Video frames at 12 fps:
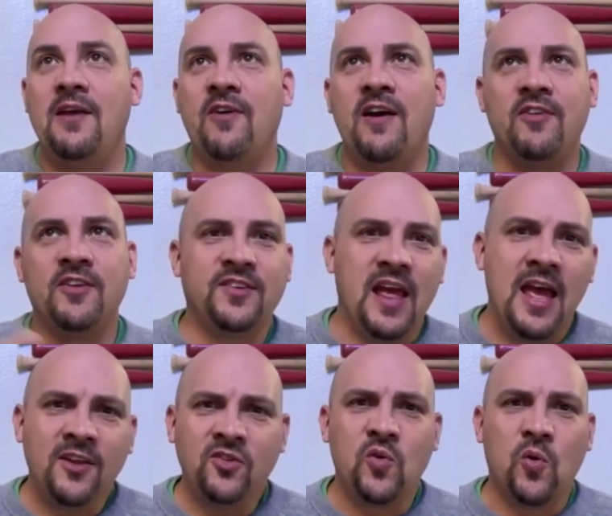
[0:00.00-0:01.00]
if I have a
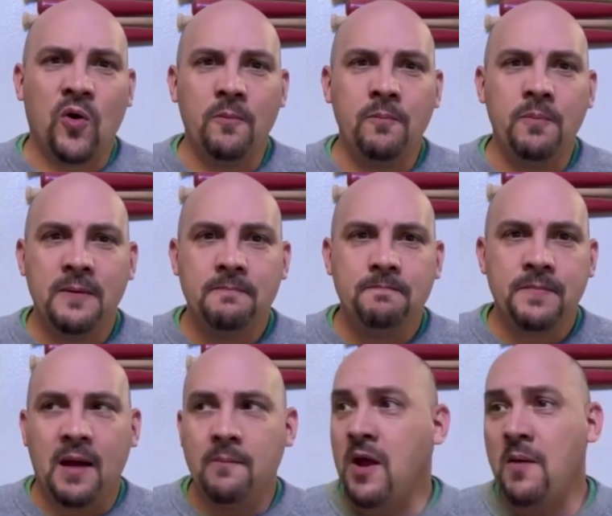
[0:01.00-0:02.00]
S corp,
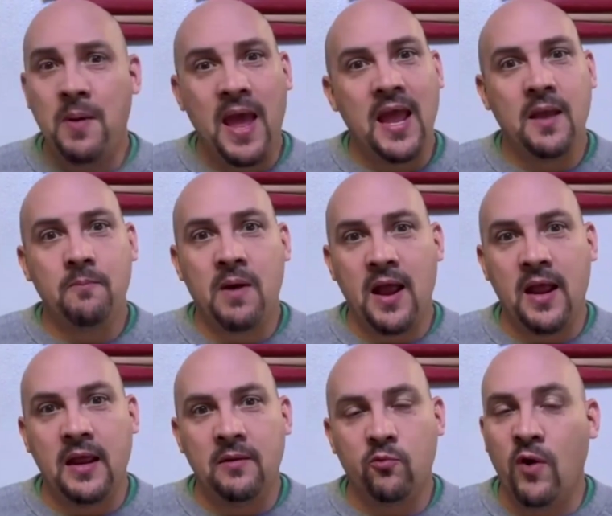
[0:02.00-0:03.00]
I'm not paying
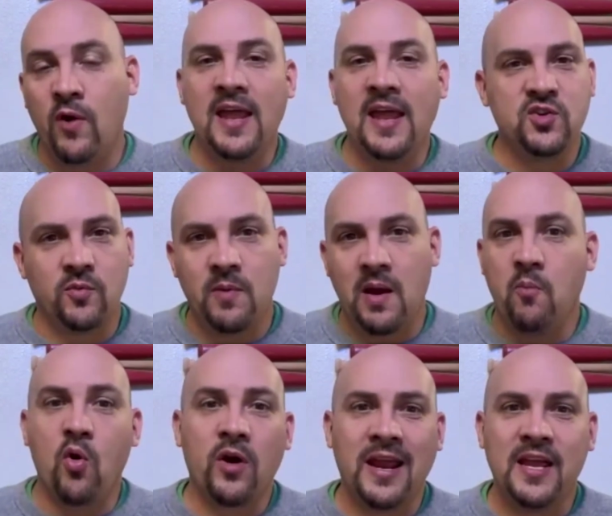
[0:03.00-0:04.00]
my rent or my
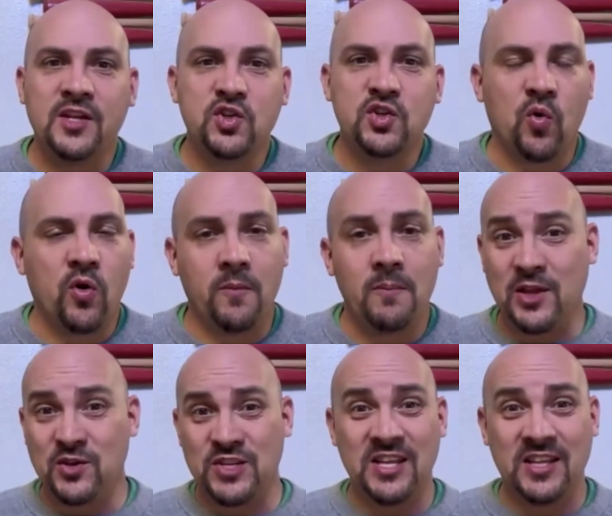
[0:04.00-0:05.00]
mortgage or
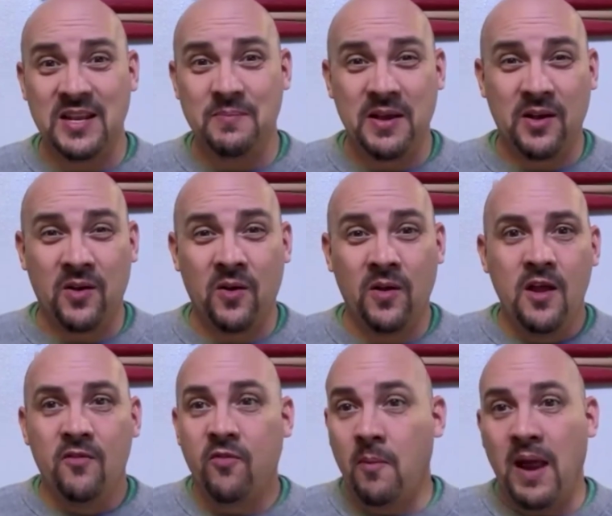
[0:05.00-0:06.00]
my utility bill
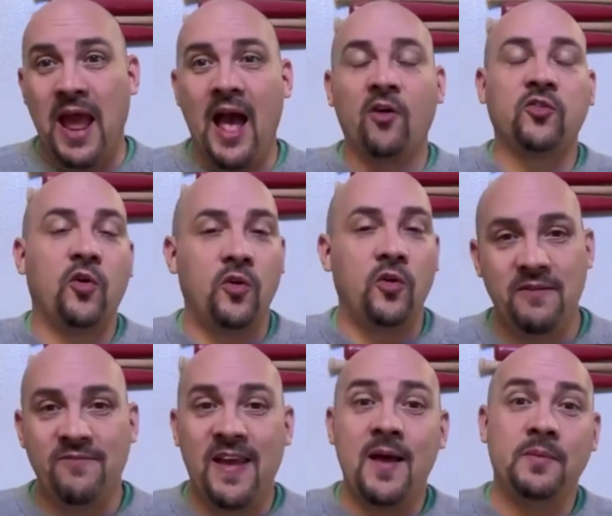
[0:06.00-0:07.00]
for my household,
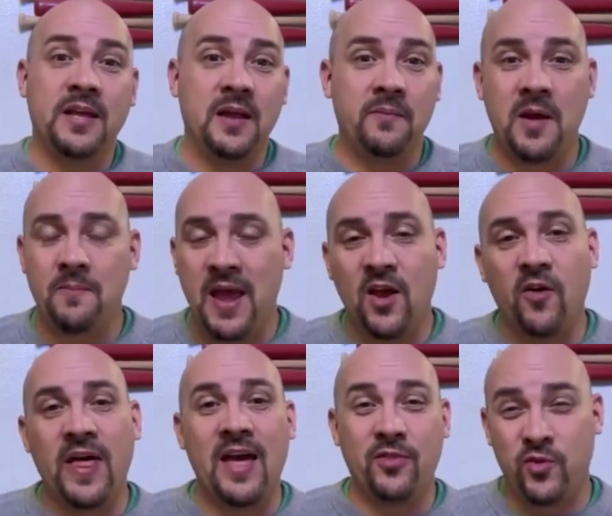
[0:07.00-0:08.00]
my family. I'm not paying
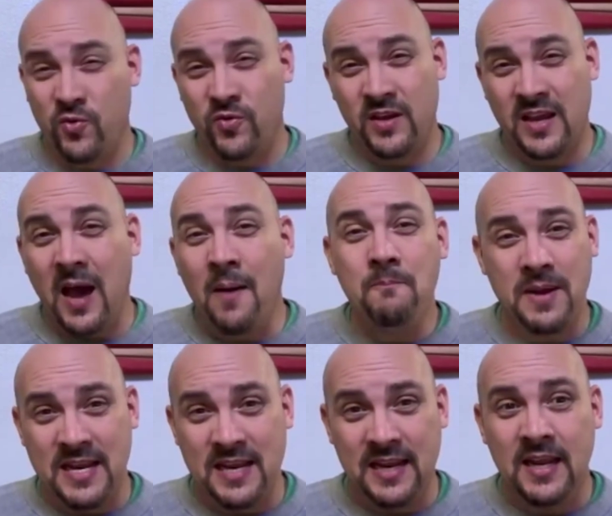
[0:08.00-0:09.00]
all that through the
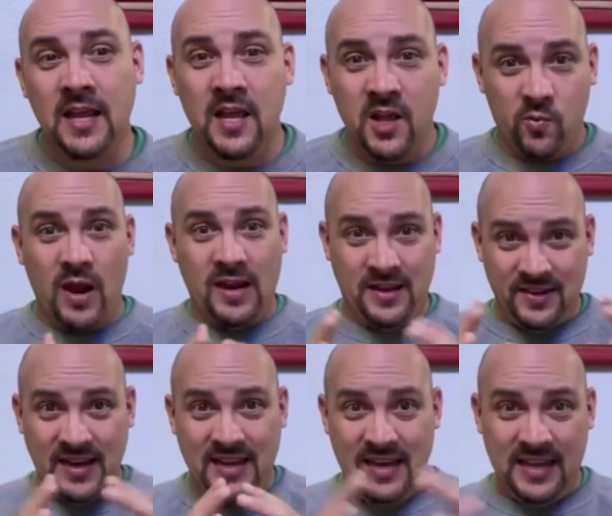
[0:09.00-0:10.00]
company, right?
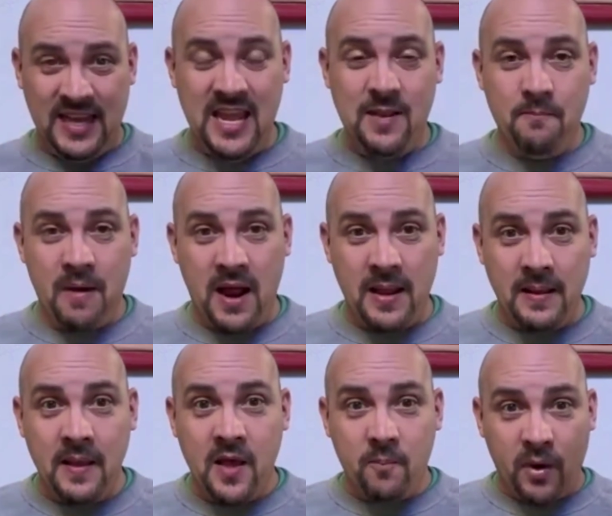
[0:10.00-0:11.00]
Because I need to keep
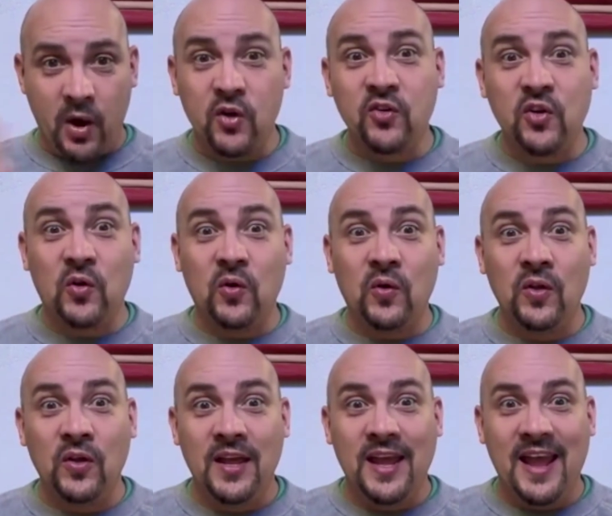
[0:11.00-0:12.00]
my
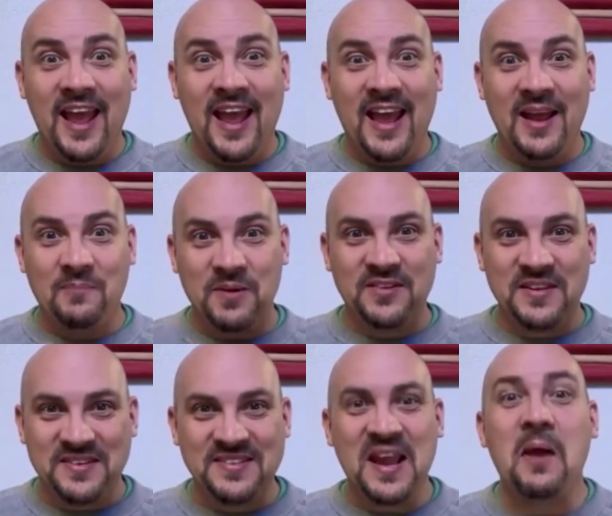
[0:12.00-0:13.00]
personal and
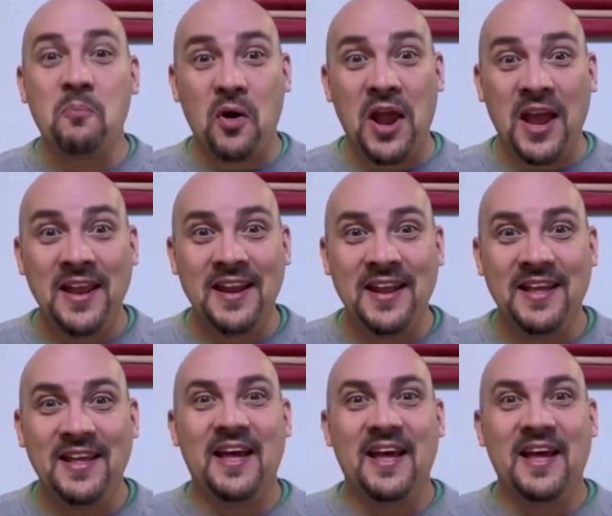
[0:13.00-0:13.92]
business separate